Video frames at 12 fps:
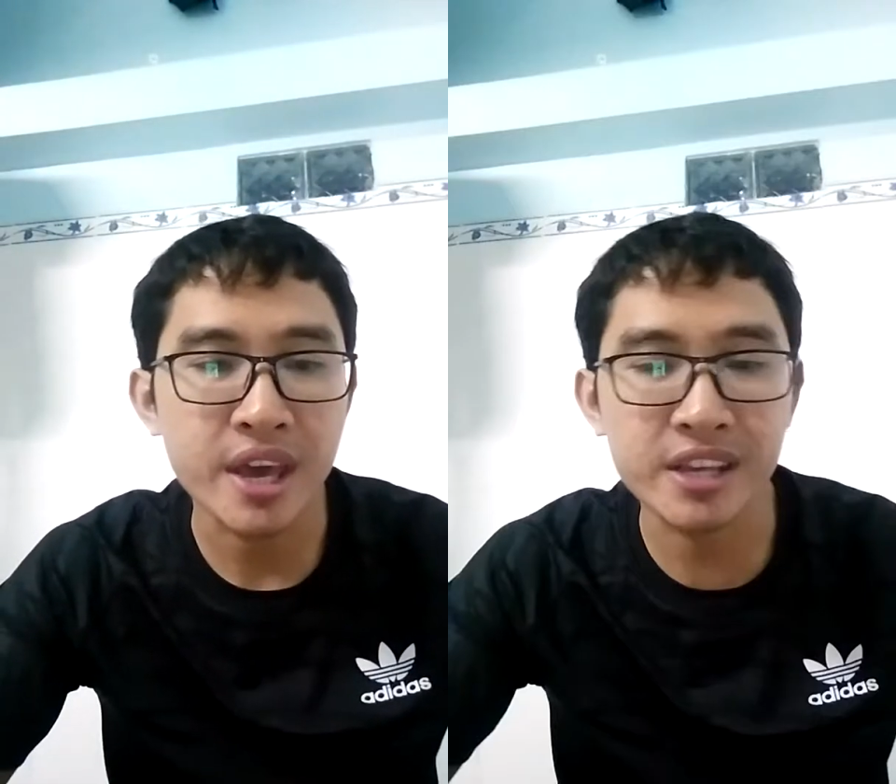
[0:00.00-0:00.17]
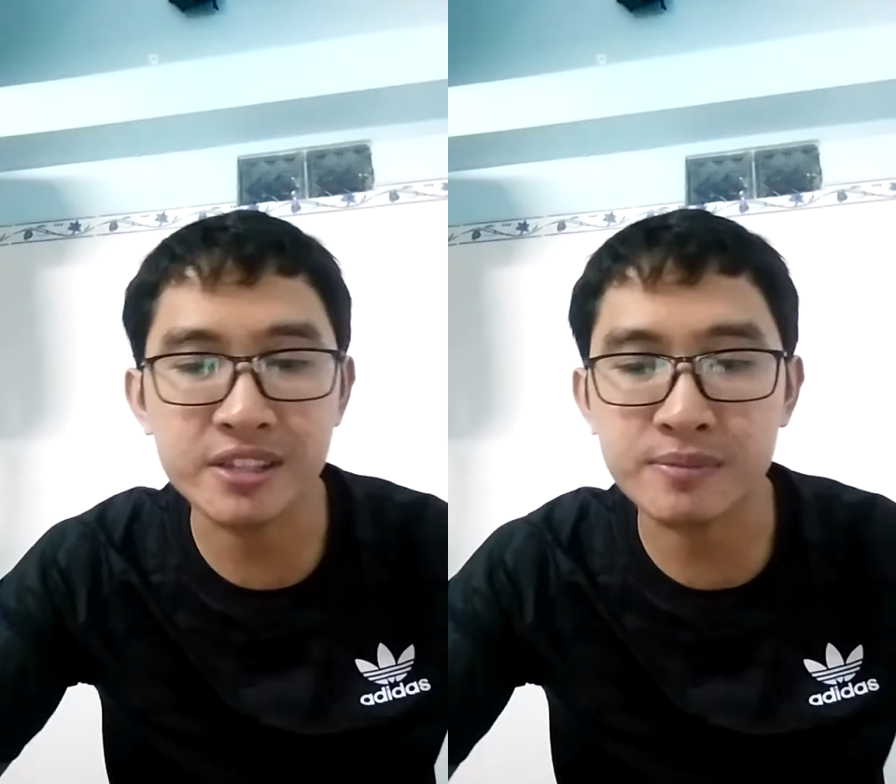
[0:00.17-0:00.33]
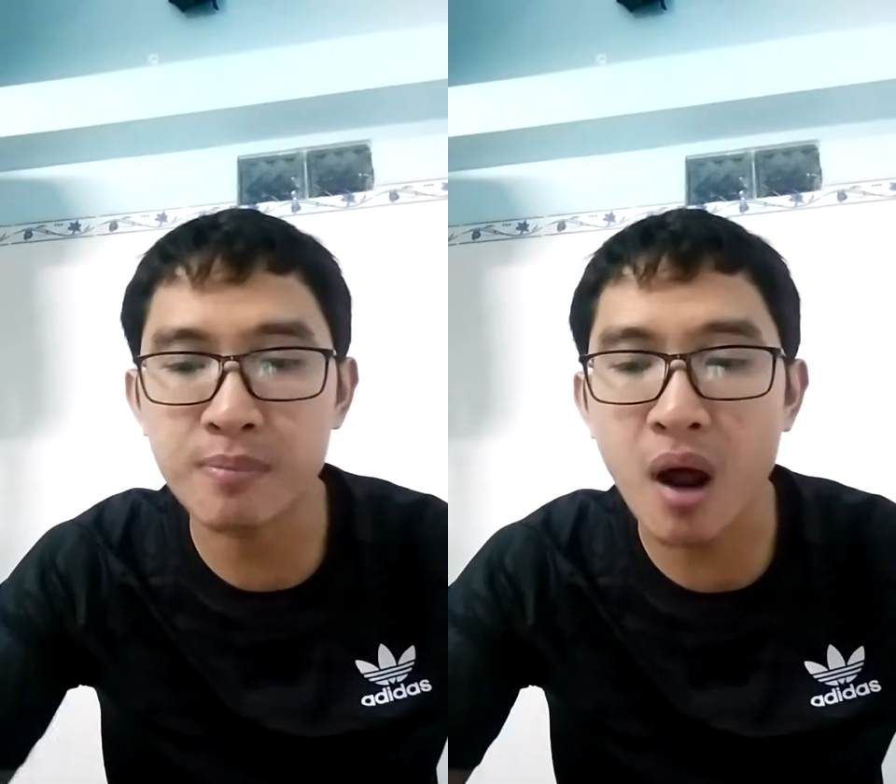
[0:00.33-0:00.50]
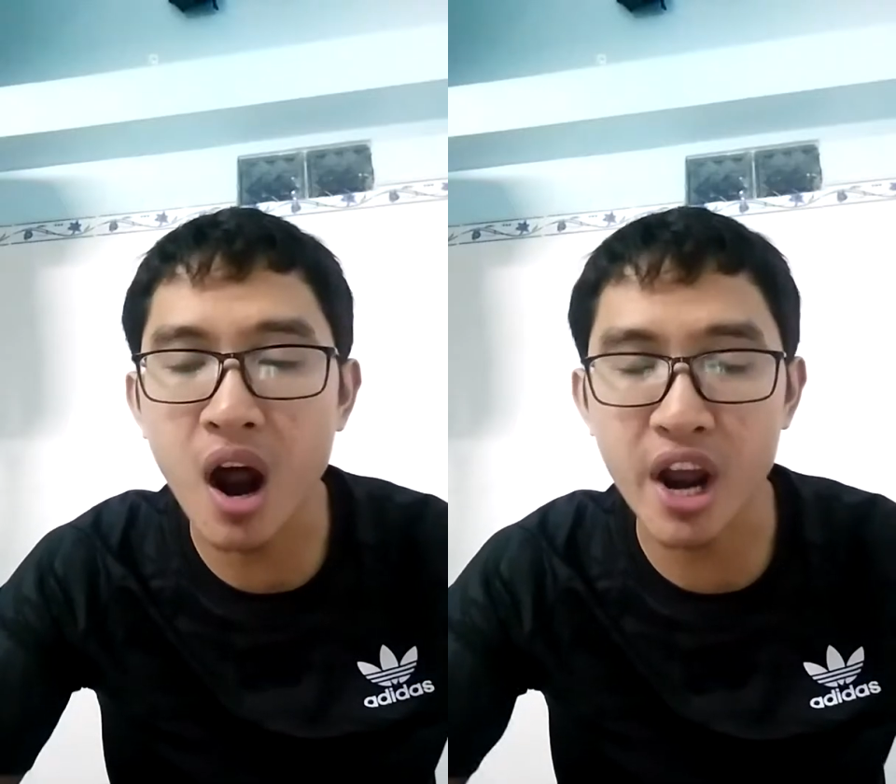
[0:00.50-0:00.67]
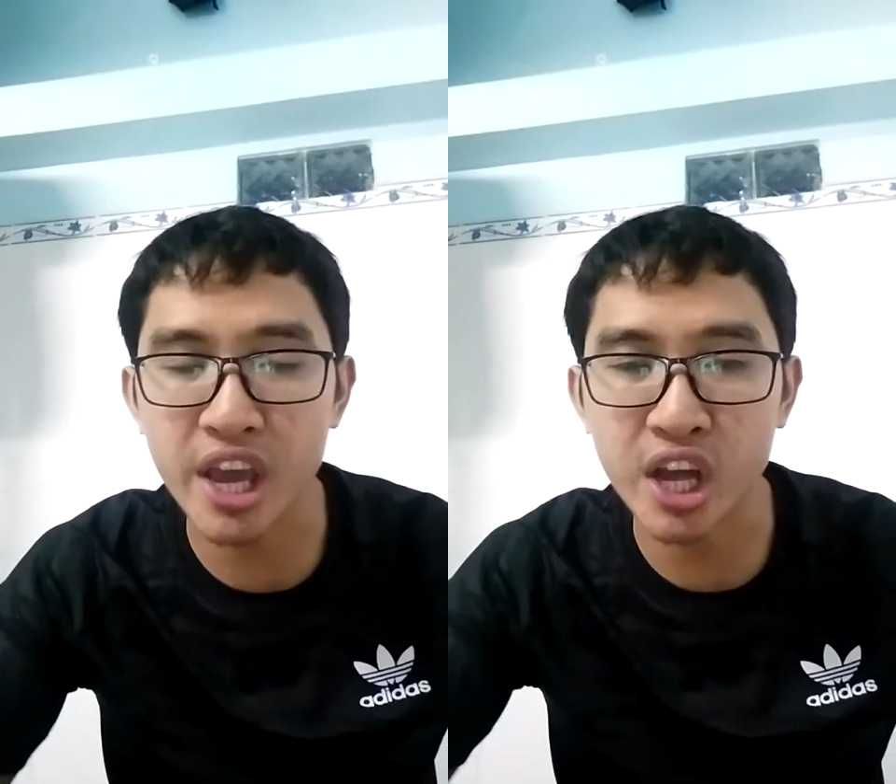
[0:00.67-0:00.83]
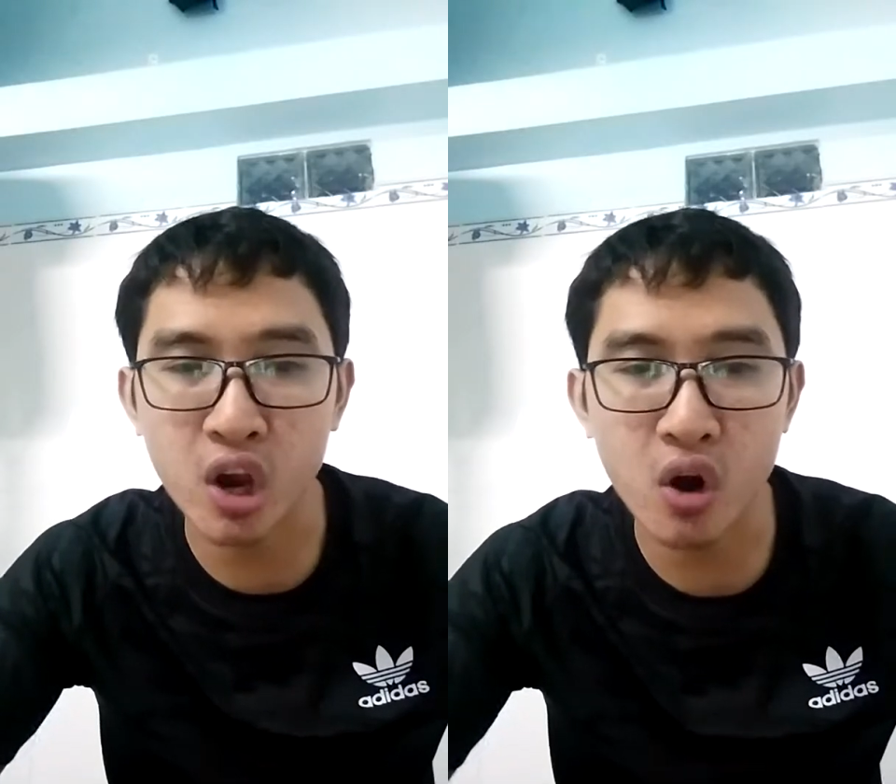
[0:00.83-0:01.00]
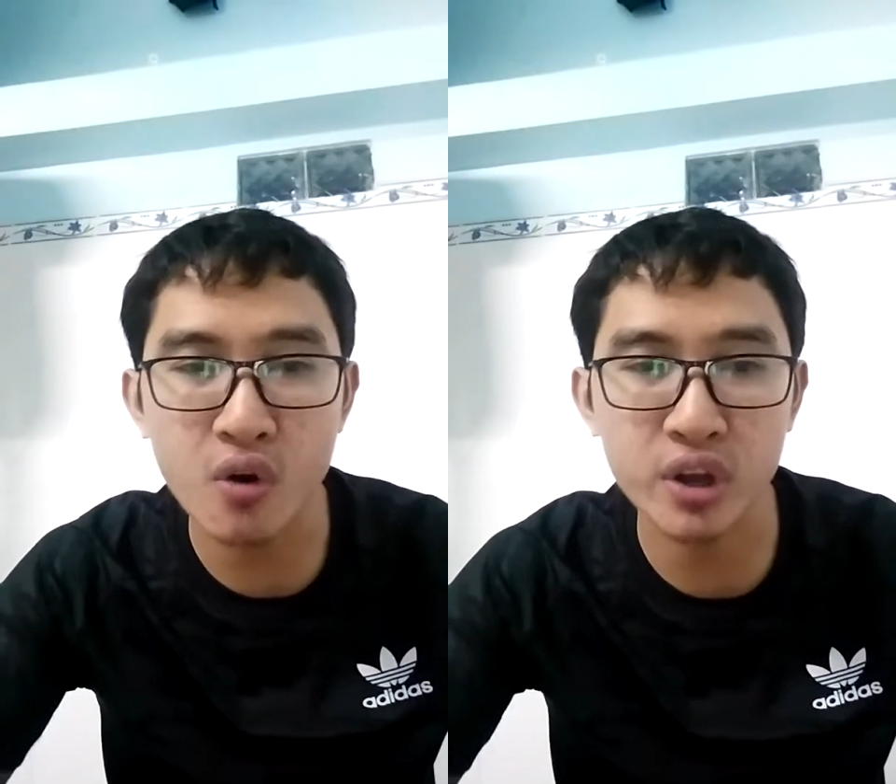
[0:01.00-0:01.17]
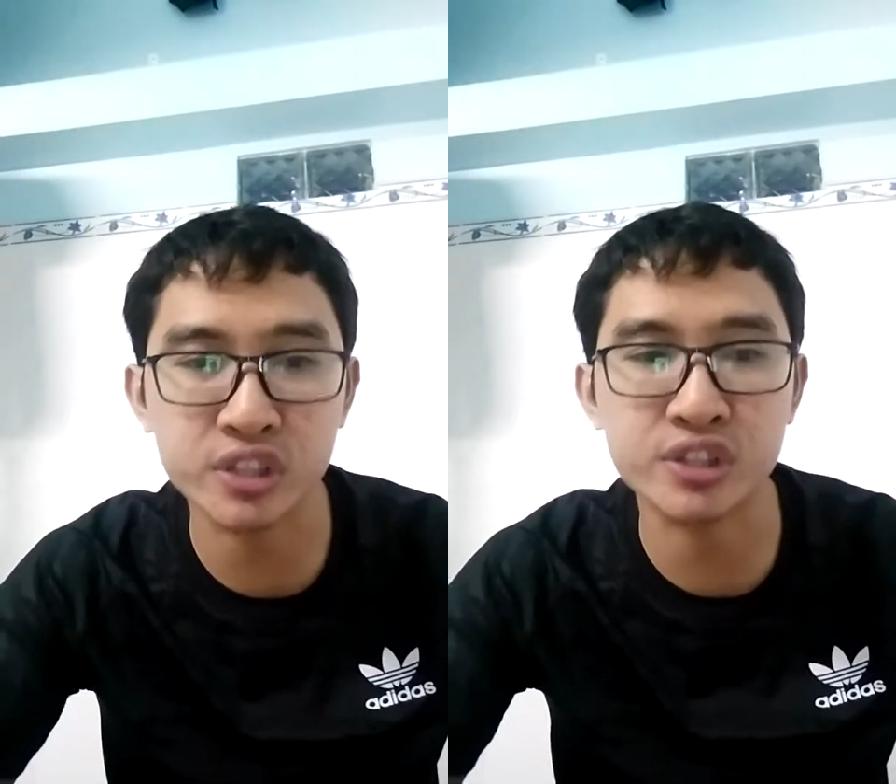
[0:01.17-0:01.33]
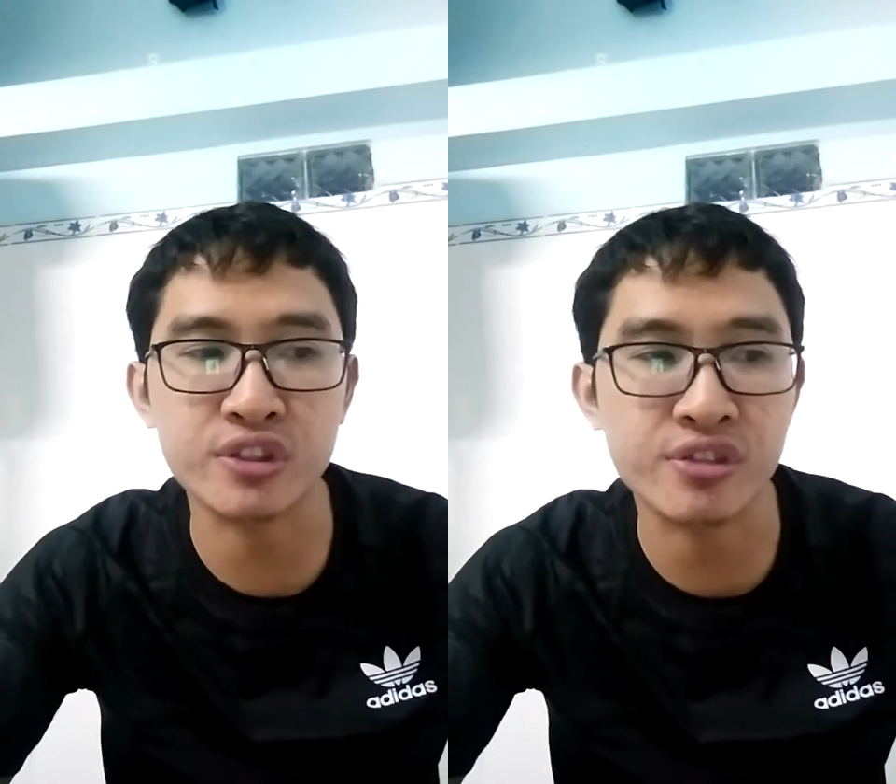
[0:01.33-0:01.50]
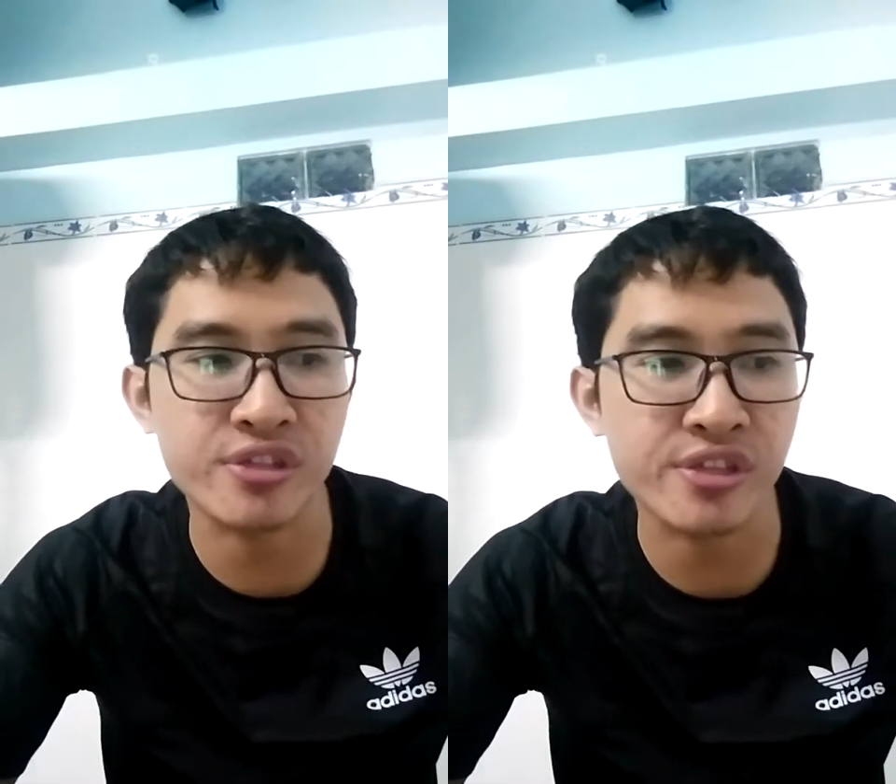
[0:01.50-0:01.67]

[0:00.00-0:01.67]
His boss encouraged